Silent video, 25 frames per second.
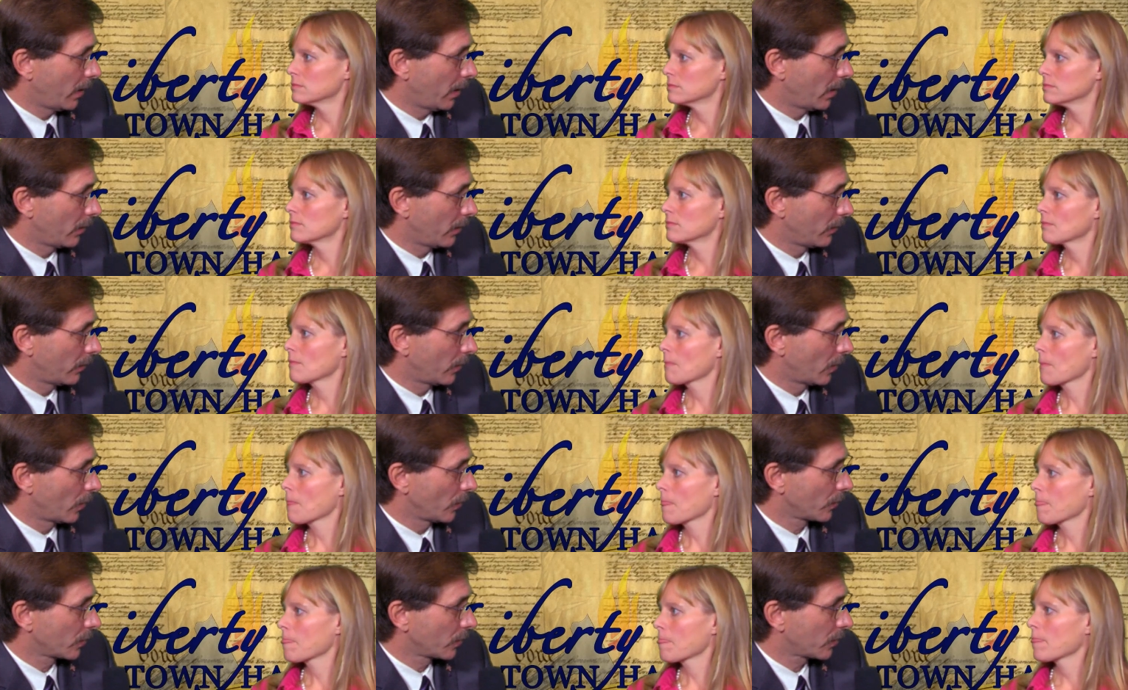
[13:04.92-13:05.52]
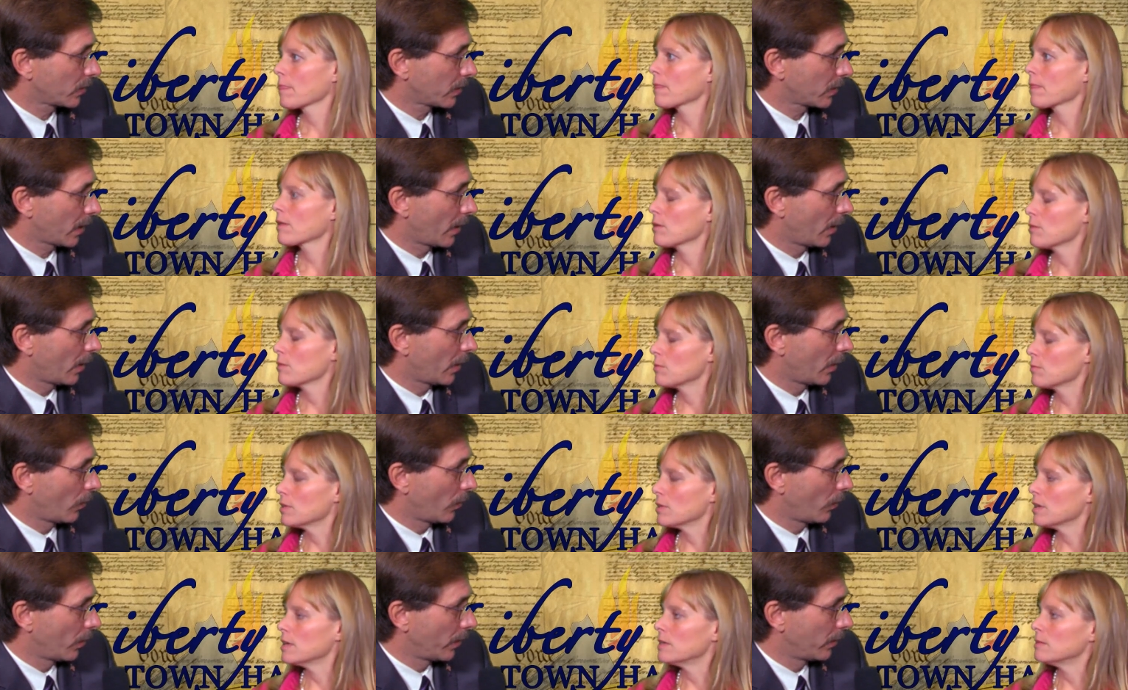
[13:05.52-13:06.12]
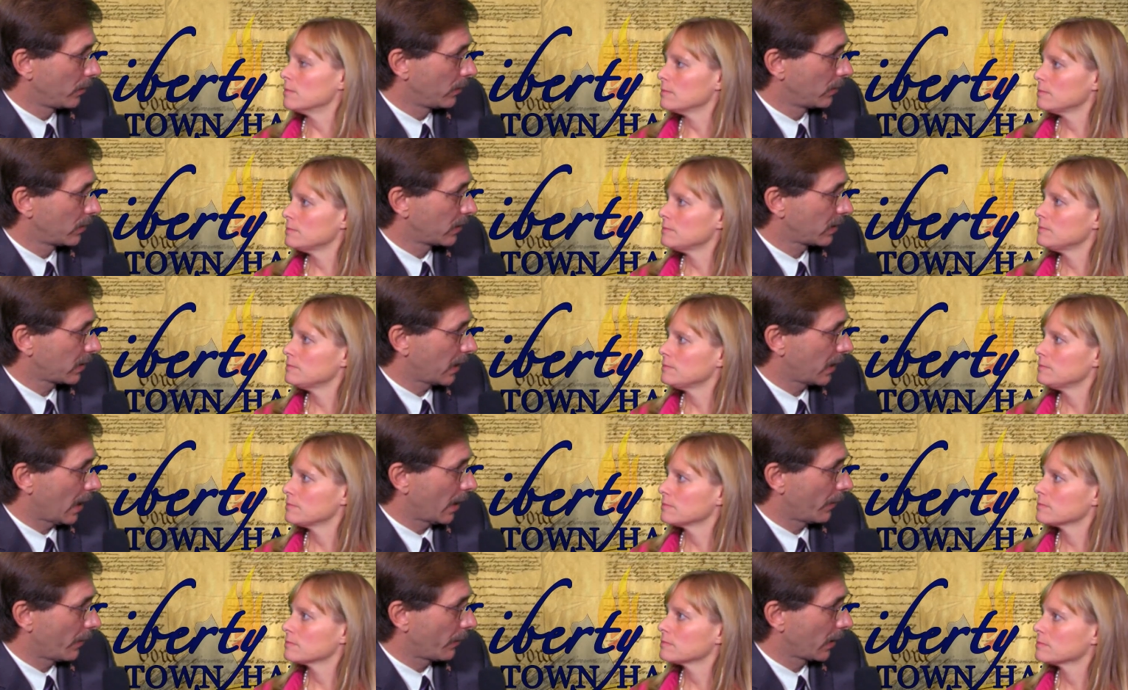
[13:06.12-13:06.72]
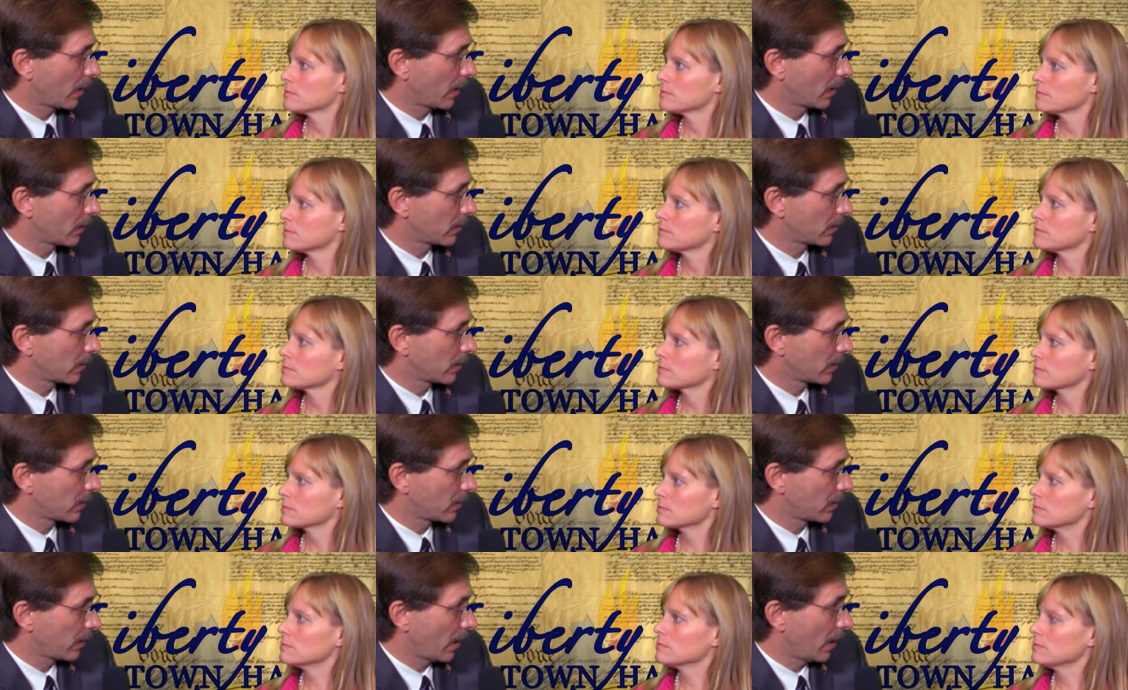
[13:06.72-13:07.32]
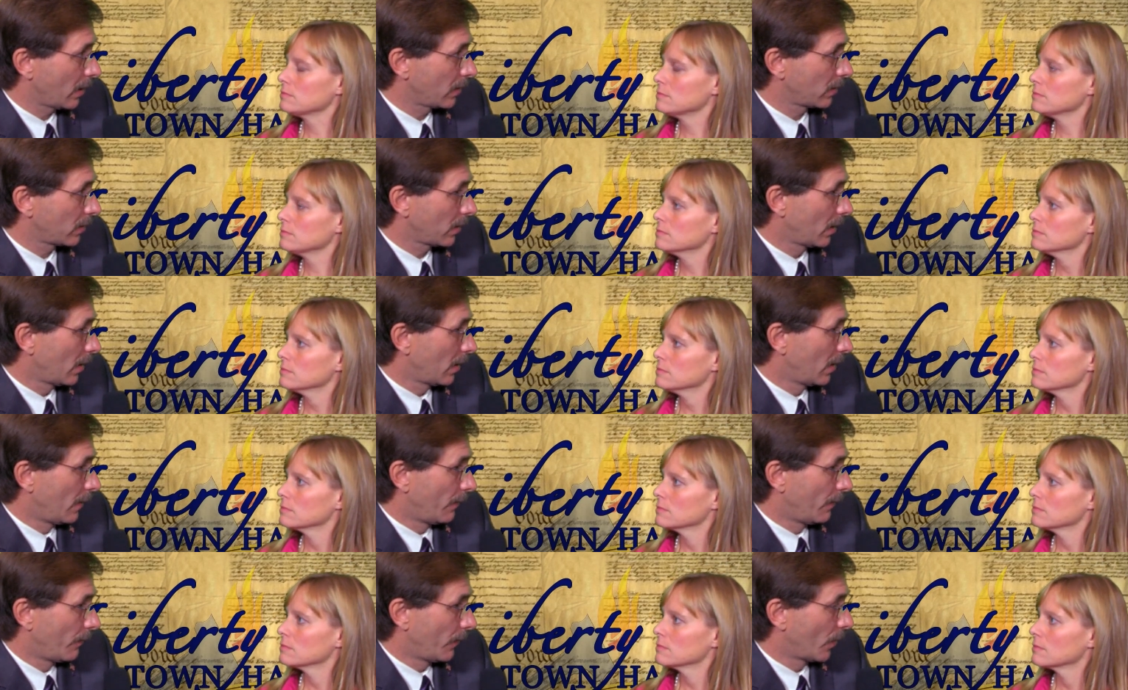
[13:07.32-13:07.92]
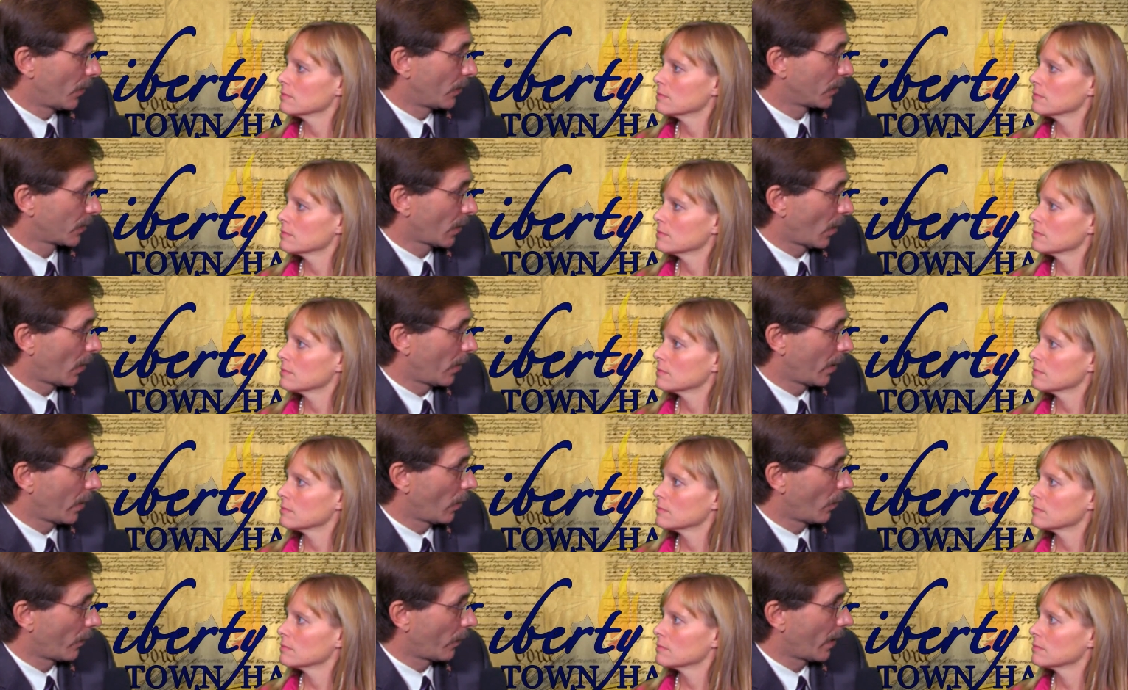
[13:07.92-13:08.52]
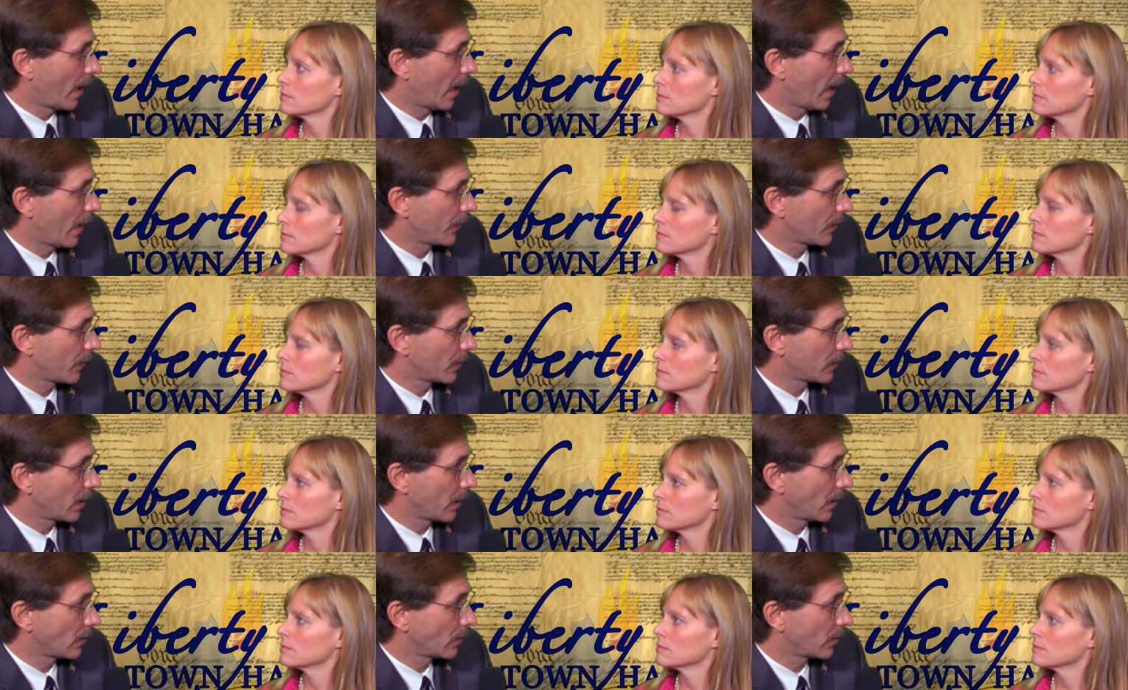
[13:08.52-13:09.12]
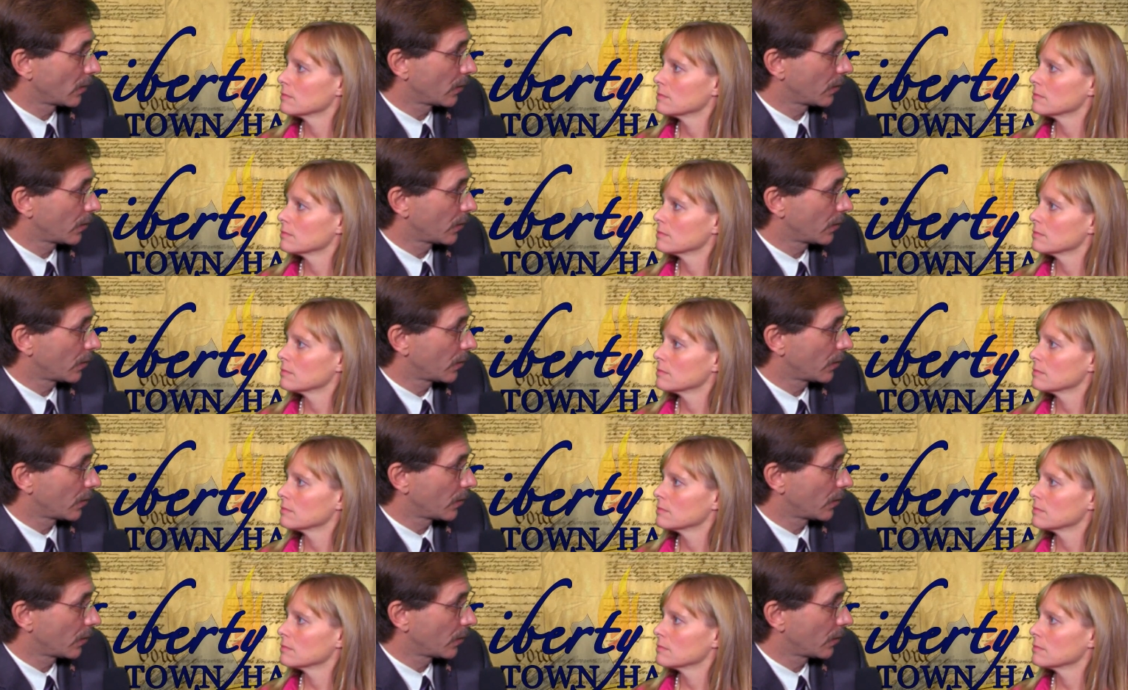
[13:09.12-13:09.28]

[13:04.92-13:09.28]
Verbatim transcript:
Speaker 1: here. No senator would stand up against the states. There was already over half the states that